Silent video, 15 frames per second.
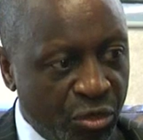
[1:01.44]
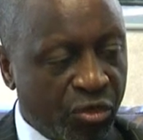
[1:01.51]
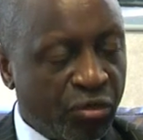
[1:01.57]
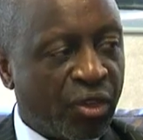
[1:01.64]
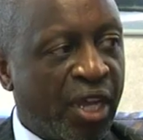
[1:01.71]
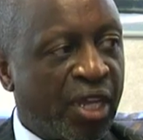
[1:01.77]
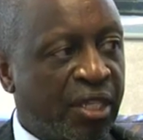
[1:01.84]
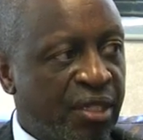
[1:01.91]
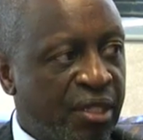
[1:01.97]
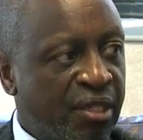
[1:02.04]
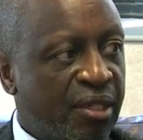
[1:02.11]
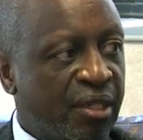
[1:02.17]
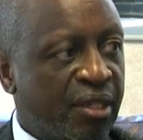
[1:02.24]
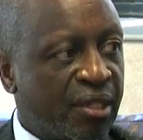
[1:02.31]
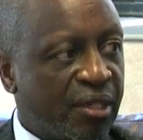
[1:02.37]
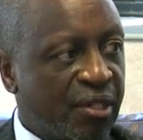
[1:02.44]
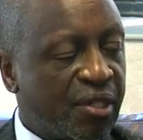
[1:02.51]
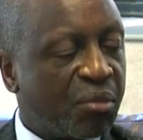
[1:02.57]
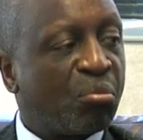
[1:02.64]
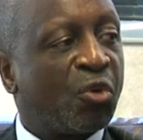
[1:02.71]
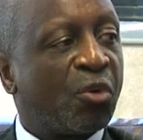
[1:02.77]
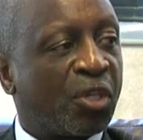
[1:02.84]
provides uh,
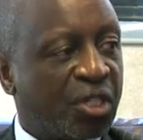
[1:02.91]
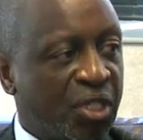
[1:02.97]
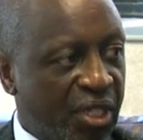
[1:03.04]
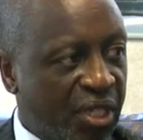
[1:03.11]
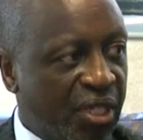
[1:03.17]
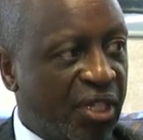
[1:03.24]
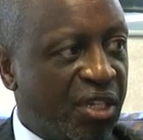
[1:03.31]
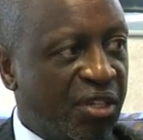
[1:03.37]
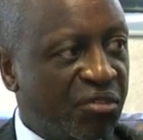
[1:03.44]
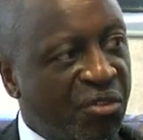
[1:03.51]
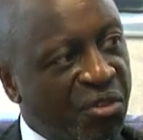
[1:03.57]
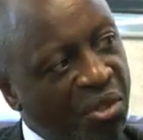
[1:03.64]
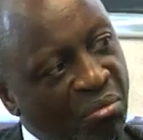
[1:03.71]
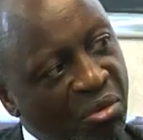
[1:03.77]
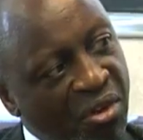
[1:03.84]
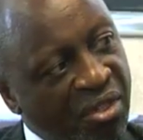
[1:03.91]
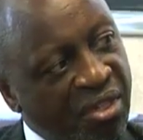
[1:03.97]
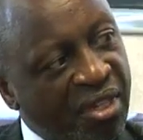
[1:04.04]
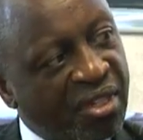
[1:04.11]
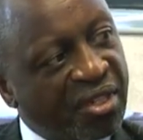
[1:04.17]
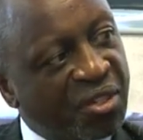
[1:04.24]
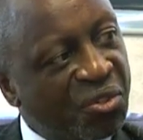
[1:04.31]
support for the
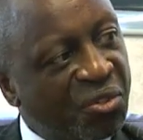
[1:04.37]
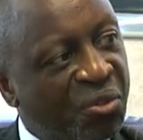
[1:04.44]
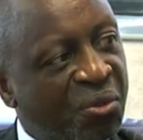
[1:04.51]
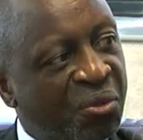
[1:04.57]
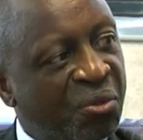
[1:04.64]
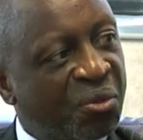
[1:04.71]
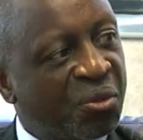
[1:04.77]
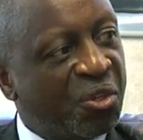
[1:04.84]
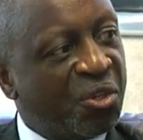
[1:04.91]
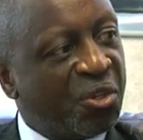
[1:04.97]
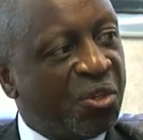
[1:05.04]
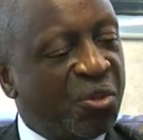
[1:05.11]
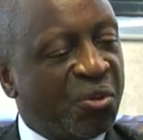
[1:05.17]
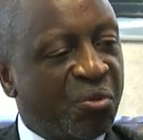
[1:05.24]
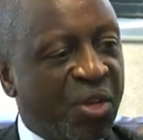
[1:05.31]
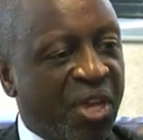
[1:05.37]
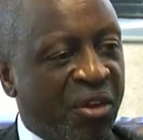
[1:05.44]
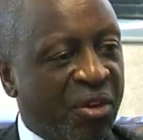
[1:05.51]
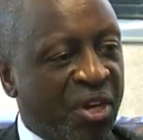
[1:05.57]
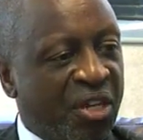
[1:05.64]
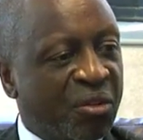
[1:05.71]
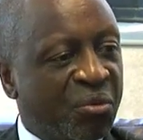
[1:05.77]
process. So we
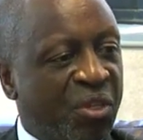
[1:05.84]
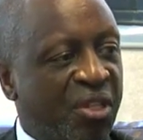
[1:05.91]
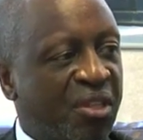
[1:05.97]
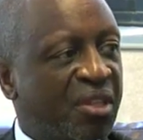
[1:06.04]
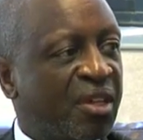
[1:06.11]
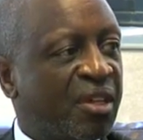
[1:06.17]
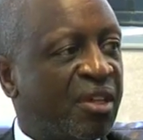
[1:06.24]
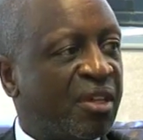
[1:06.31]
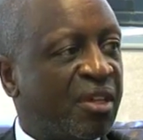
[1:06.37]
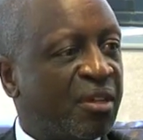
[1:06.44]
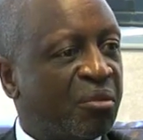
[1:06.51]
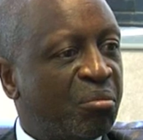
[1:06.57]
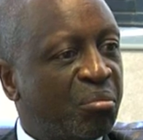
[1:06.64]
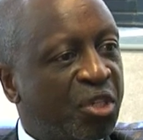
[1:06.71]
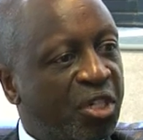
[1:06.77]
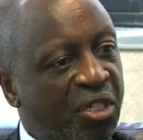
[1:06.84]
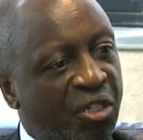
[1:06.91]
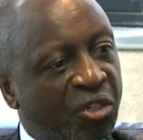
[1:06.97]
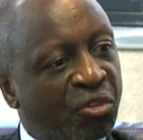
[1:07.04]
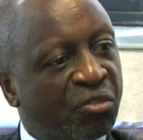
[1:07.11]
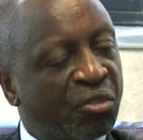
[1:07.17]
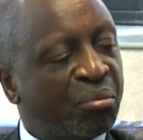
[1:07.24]
are ready with the
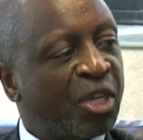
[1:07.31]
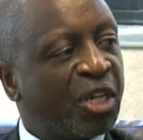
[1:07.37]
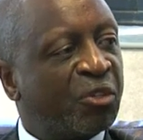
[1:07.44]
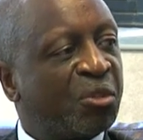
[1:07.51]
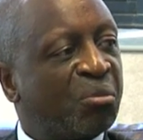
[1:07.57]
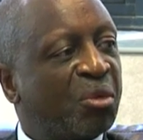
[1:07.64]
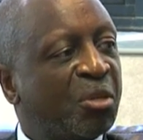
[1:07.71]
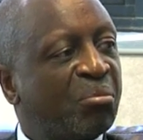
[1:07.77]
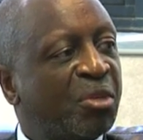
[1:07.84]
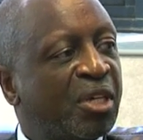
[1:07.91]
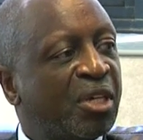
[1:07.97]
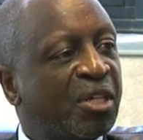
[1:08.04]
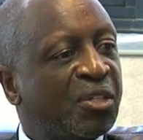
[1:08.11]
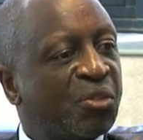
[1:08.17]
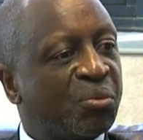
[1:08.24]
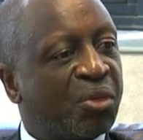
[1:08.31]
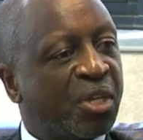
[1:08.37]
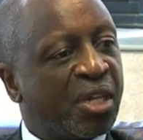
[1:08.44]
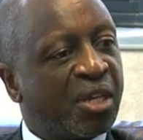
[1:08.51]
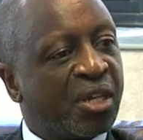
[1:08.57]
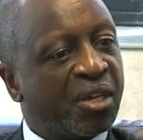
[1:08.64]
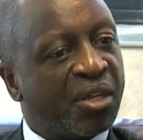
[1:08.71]
printing of the ballot papers,
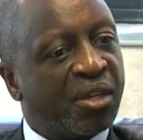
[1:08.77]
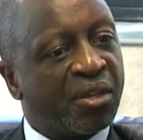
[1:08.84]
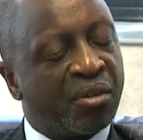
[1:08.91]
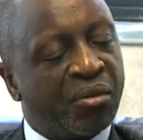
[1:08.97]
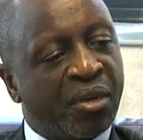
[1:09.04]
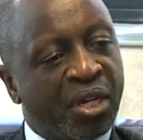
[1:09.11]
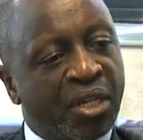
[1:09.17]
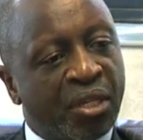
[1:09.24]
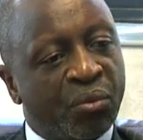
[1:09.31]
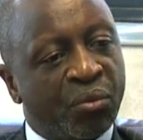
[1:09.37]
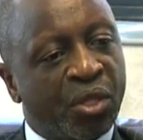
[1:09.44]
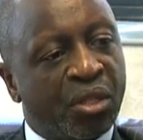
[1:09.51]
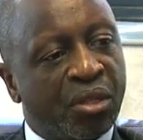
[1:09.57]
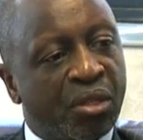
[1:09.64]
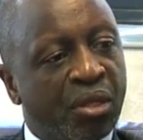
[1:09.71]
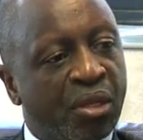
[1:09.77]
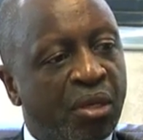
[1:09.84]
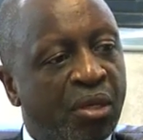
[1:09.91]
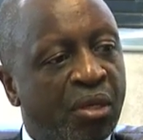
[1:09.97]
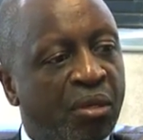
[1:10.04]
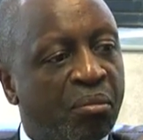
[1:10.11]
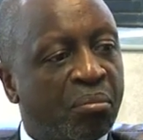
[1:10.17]
we are ready with
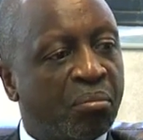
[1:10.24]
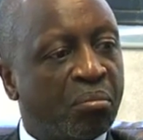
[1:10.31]
uh,